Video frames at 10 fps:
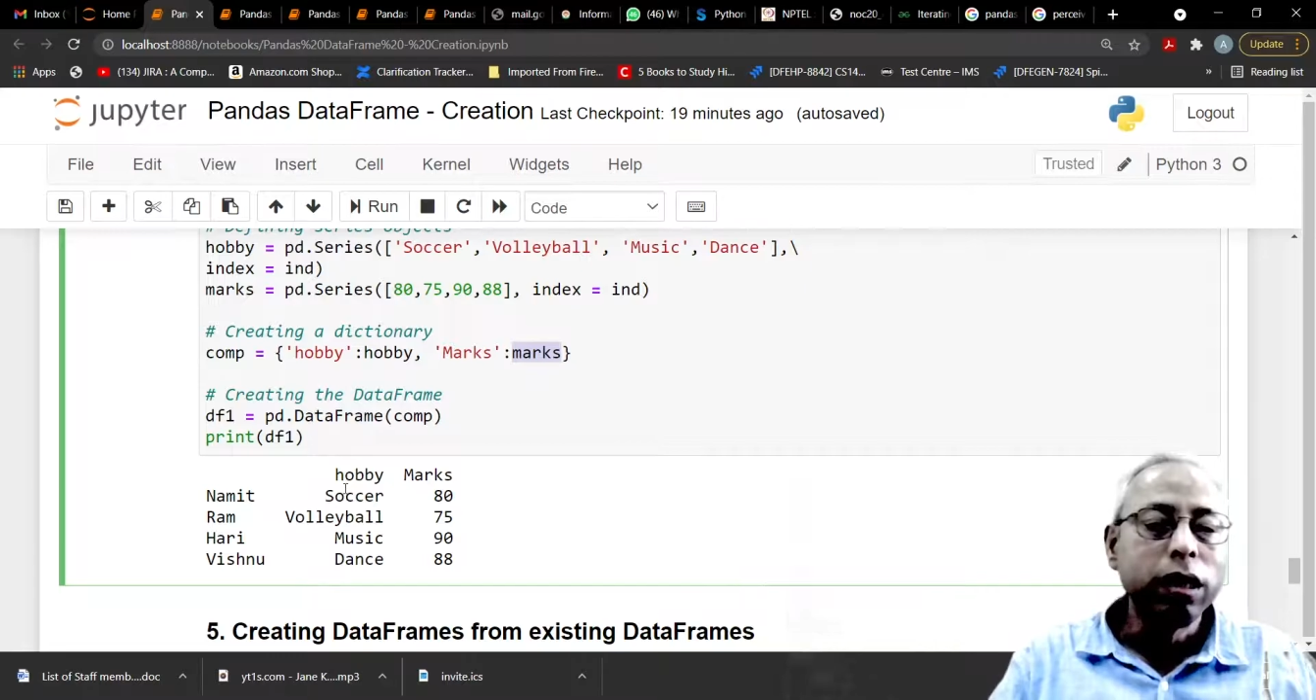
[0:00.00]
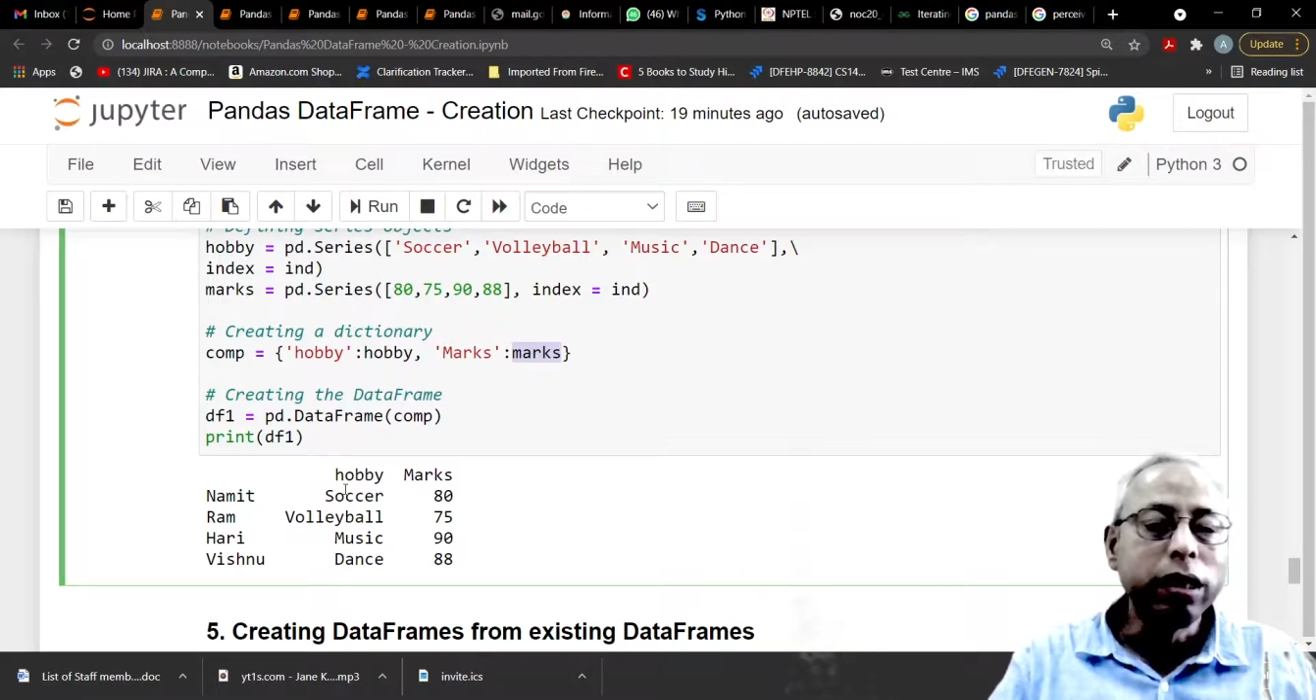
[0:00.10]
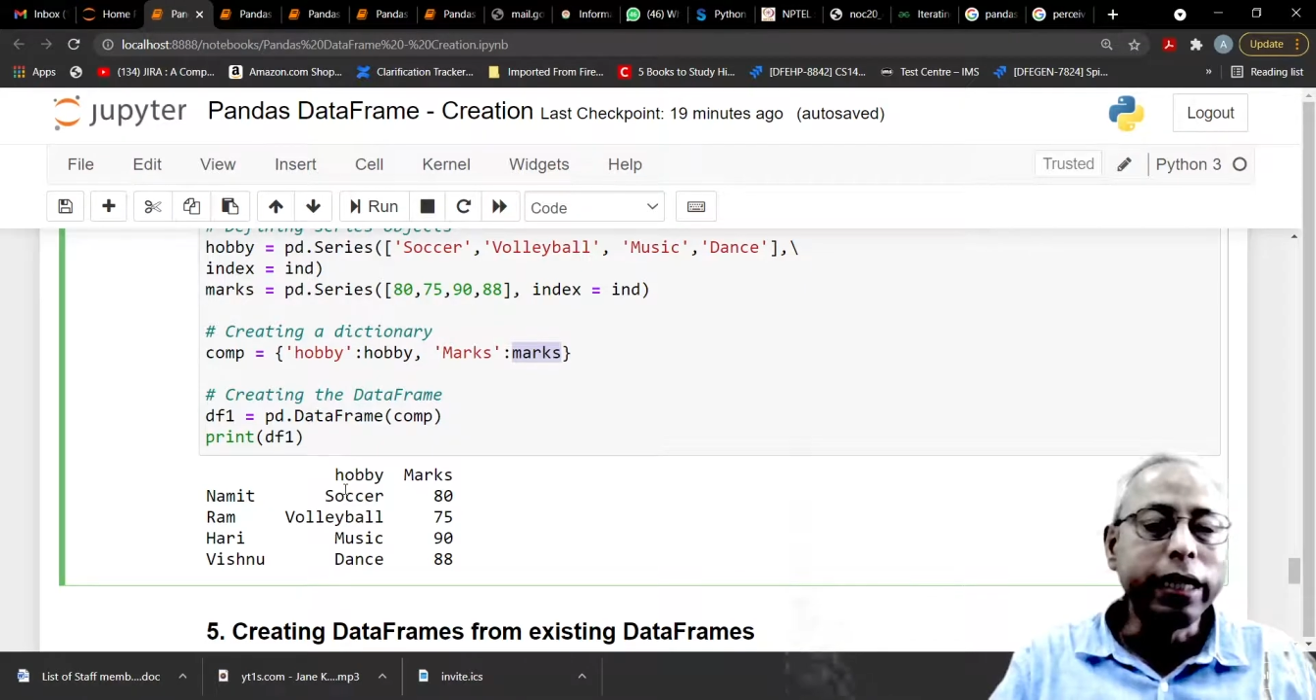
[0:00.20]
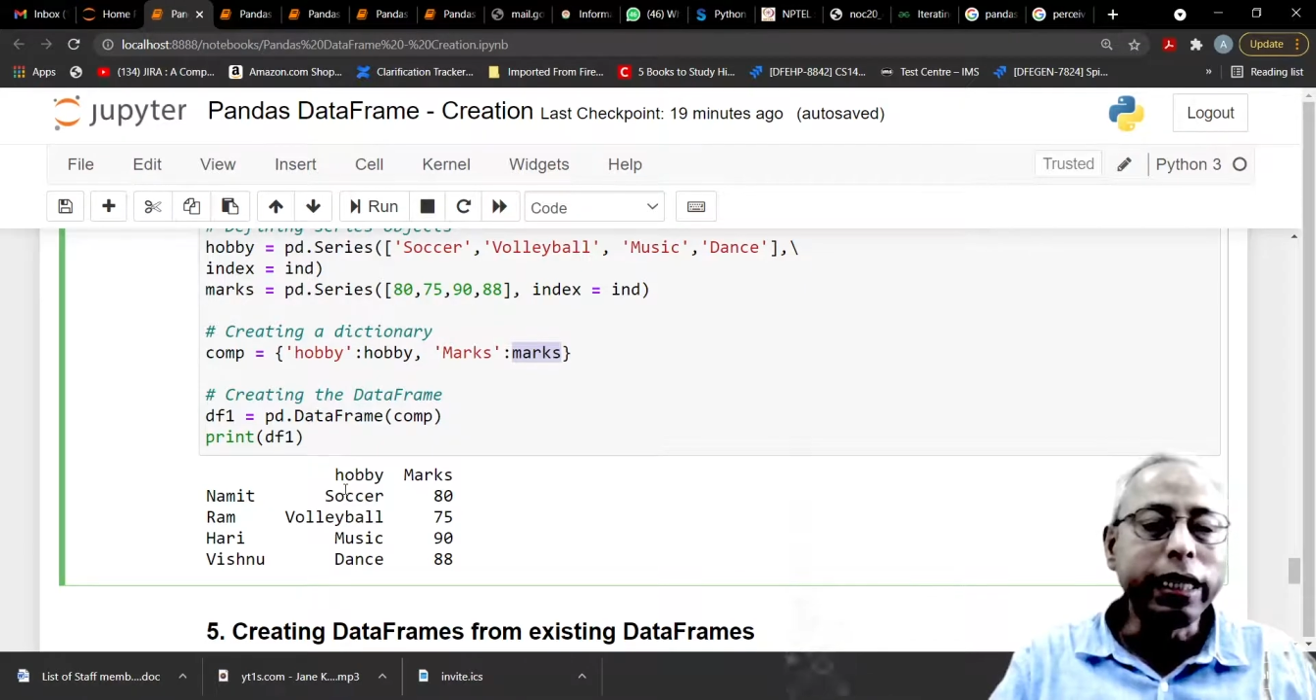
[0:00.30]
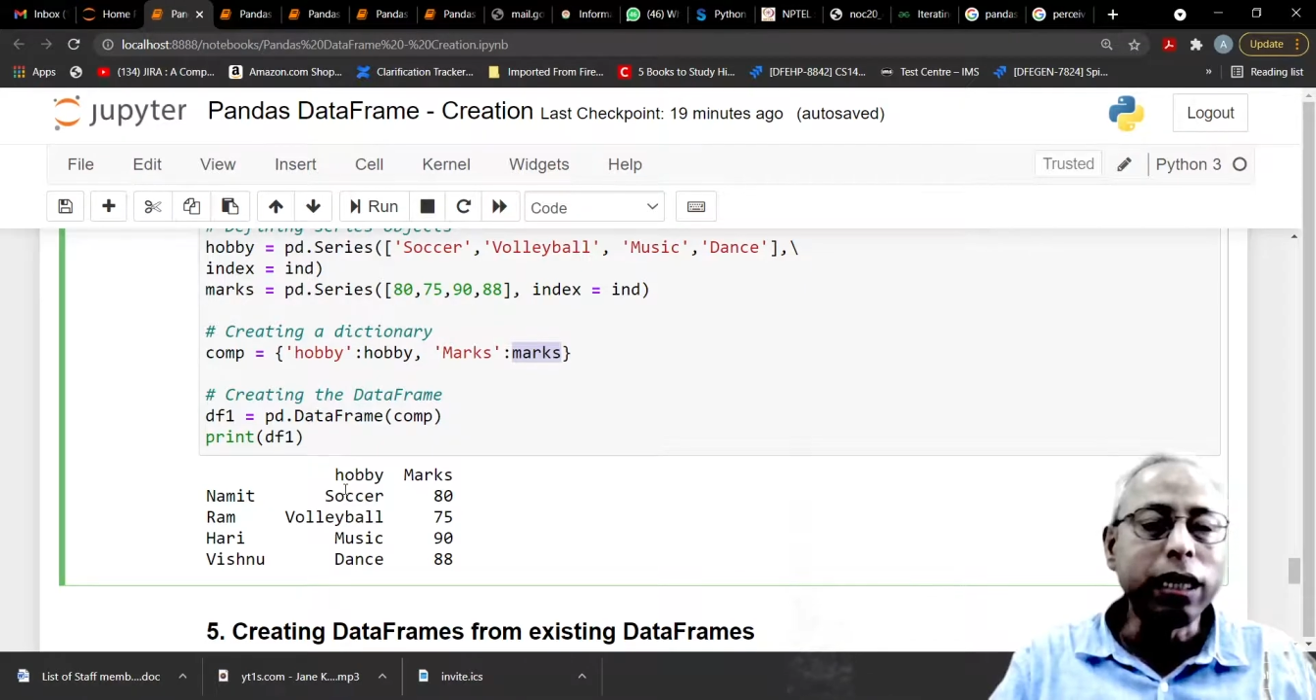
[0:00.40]

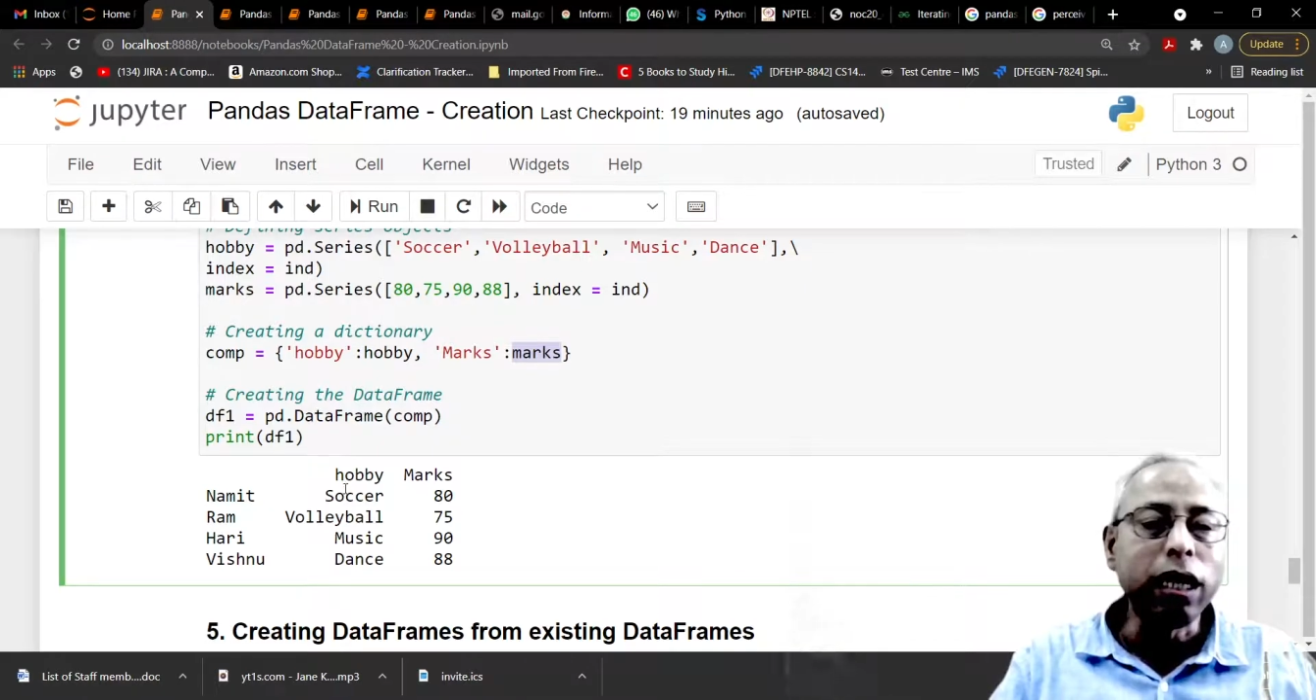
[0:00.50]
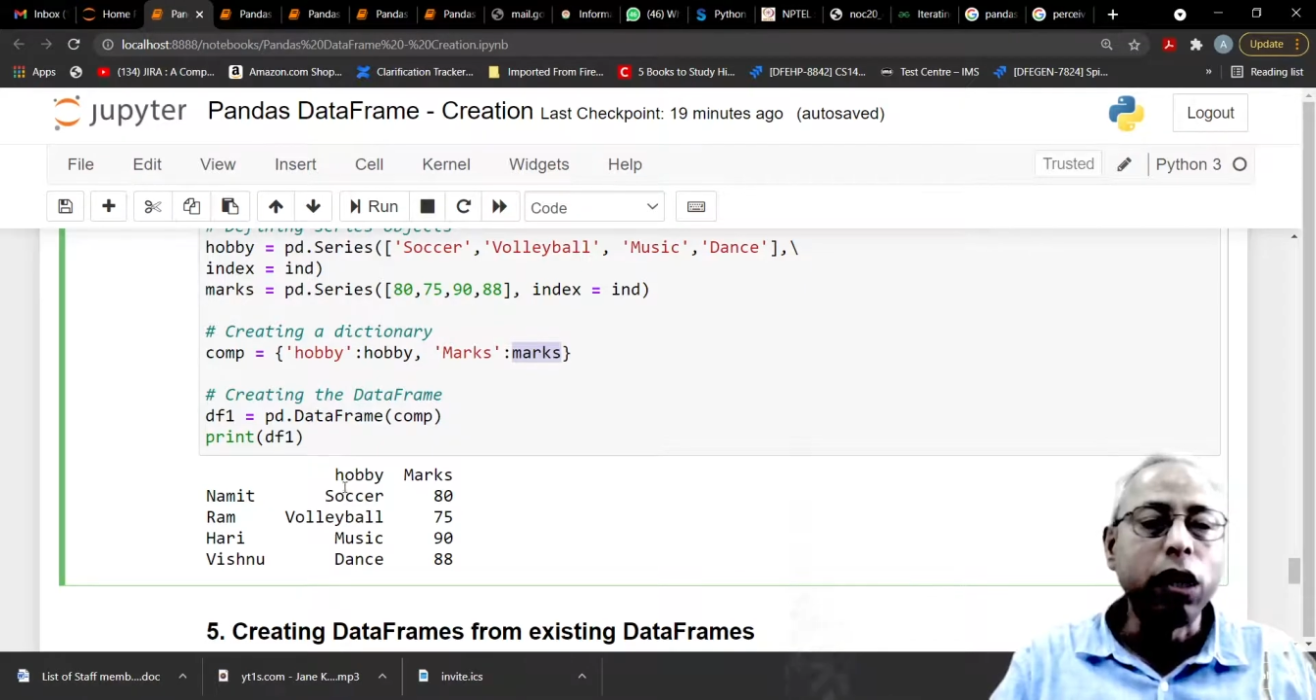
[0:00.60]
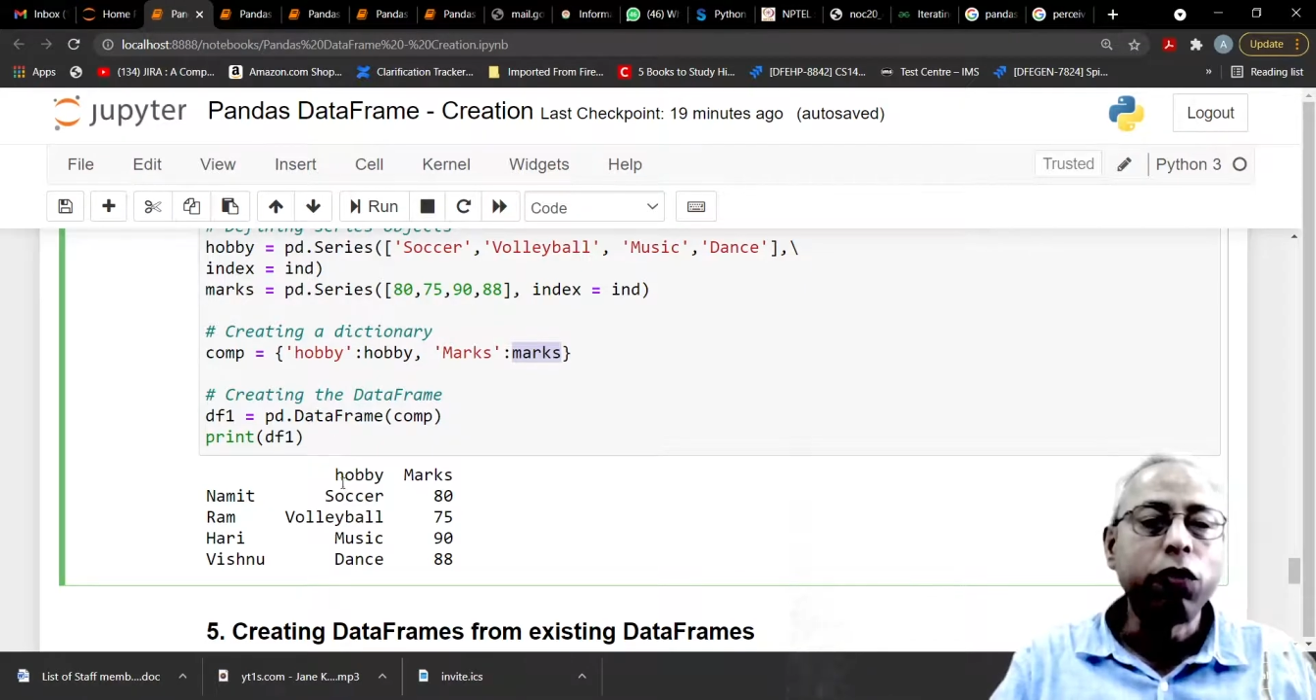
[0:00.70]
data